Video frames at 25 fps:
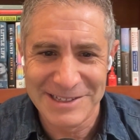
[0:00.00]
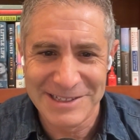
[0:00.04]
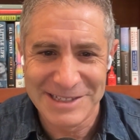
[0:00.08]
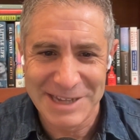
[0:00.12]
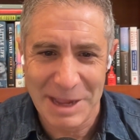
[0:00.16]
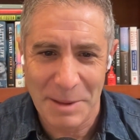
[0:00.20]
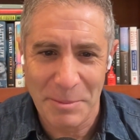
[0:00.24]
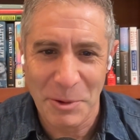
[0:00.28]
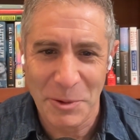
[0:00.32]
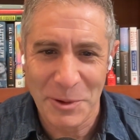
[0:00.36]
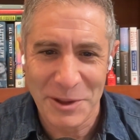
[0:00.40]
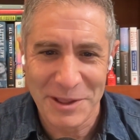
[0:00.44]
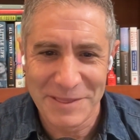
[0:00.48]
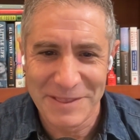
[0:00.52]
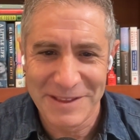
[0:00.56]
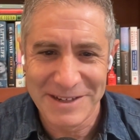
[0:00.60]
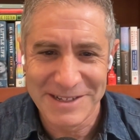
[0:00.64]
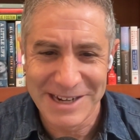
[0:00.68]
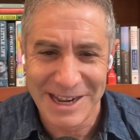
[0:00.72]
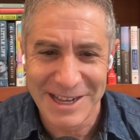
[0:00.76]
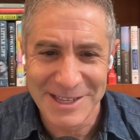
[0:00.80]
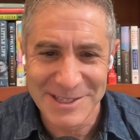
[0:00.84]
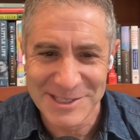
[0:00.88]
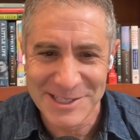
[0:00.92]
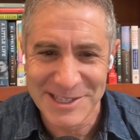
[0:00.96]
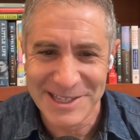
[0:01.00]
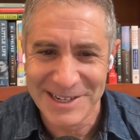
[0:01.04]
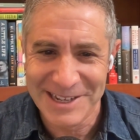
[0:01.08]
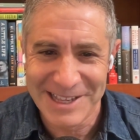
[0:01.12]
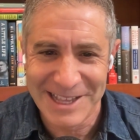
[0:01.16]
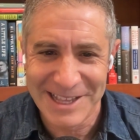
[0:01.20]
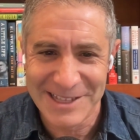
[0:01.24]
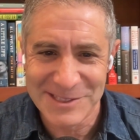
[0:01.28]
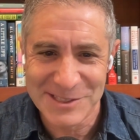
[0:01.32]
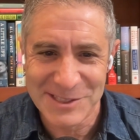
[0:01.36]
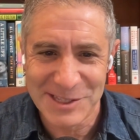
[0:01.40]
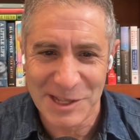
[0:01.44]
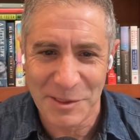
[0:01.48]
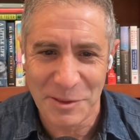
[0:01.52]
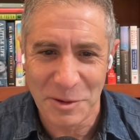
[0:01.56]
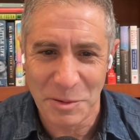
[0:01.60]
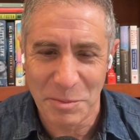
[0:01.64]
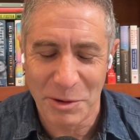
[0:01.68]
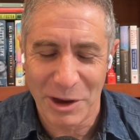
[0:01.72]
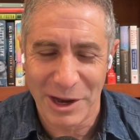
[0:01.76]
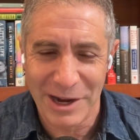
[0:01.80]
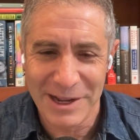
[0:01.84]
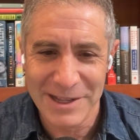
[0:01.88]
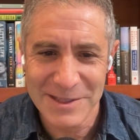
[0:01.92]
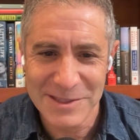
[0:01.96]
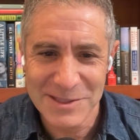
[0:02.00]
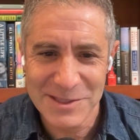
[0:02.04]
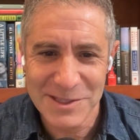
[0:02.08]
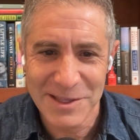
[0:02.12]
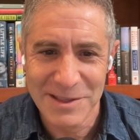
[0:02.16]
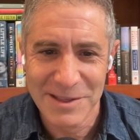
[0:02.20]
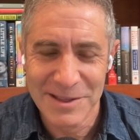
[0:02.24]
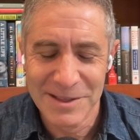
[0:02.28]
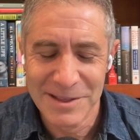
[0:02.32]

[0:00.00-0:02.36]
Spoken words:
demoing the Dyson against other brands?